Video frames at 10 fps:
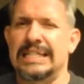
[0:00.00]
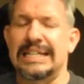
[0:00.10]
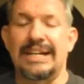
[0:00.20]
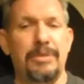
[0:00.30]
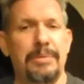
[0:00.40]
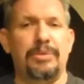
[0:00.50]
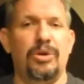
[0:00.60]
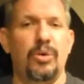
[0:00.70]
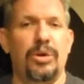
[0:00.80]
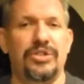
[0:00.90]
can't remember
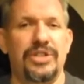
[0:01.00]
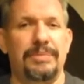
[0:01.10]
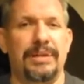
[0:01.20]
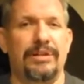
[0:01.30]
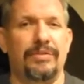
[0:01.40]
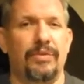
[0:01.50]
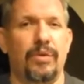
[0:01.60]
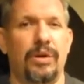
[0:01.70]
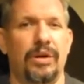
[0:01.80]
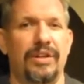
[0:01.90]
who all's up there
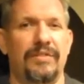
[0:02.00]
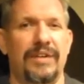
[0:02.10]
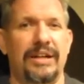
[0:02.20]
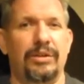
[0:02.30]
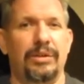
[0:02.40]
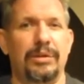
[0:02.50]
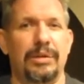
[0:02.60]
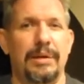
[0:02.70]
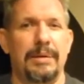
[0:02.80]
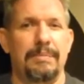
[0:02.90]
for the final
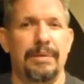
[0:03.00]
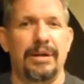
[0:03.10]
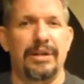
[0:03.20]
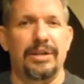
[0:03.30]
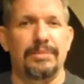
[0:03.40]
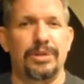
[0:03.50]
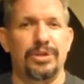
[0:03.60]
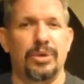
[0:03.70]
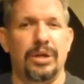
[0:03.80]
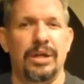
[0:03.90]
um, part of the book
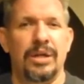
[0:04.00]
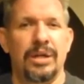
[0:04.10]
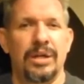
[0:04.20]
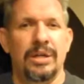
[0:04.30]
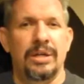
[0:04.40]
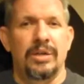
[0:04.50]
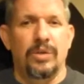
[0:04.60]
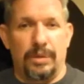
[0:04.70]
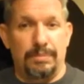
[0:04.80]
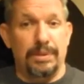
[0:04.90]
tour
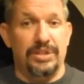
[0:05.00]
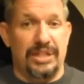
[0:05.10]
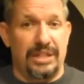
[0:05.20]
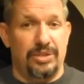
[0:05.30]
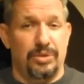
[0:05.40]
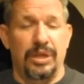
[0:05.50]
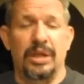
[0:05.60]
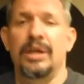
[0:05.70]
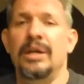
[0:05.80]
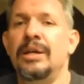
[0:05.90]
or book signing tour
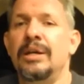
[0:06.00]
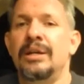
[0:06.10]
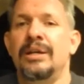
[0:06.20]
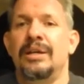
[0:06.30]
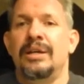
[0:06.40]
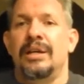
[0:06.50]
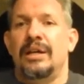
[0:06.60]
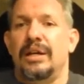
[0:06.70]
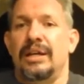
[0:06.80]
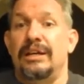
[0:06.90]

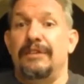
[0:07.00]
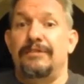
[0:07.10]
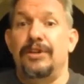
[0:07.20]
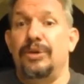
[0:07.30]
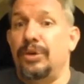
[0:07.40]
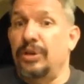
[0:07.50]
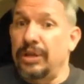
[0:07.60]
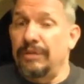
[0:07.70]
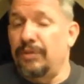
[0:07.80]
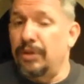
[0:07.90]
if you're
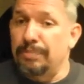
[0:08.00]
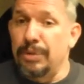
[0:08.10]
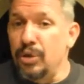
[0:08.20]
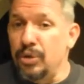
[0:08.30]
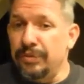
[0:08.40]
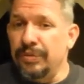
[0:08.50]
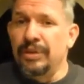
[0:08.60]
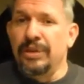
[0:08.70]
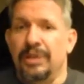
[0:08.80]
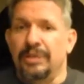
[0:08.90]
looking for a poof,
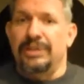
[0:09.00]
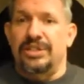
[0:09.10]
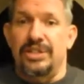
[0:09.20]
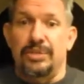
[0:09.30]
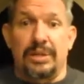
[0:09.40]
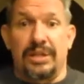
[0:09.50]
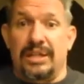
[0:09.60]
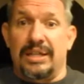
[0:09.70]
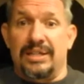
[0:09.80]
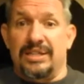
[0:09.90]
which is one of the
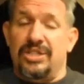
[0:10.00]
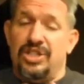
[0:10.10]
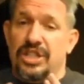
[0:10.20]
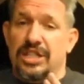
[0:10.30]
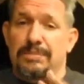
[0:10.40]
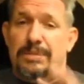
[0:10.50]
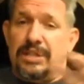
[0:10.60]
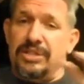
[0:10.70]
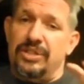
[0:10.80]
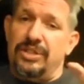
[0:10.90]
things in Gini's
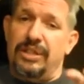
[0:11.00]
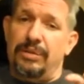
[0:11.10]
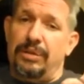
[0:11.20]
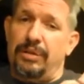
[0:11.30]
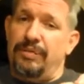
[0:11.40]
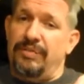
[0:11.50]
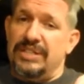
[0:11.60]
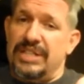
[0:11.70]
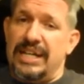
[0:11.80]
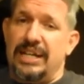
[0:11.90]
books, they're cute little
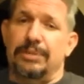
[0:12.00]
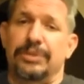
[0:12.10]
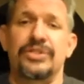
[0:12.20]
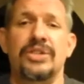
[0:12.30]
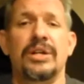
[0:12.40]
fuzzy animals,